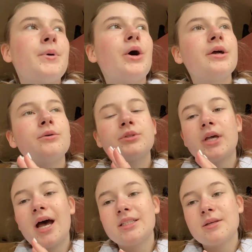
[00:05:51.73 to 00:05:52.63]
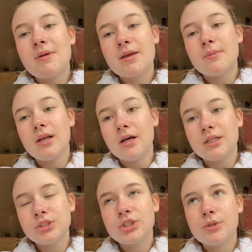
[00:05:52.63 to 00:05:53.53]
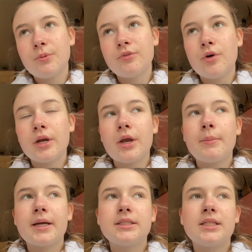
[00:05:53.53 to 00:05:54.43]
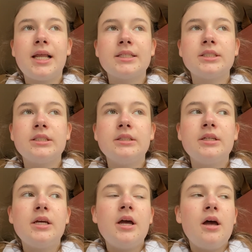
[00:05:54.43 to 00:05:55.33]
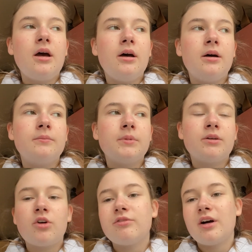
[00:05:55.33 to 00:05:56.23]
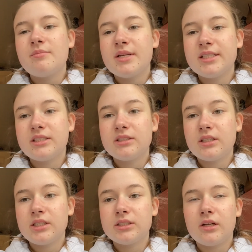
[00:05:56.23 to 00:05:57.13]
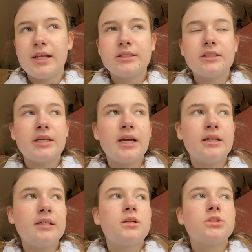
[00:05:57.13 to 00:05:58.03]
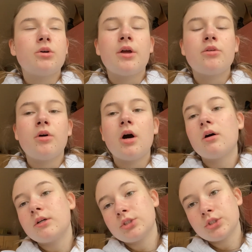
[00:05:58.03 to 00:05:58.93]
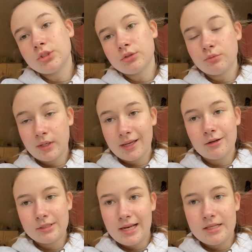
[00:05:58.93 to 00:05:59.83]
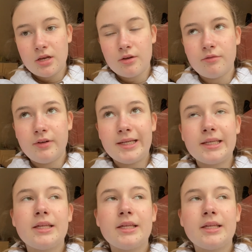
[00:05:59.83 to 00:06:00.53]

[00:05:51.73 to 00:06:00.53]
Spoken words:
But I also had to make my lunch before I go back into lesson. I've got 5 minutes until I start lesson again. So I thought, oh, I'll just do the workouts later, hopefully.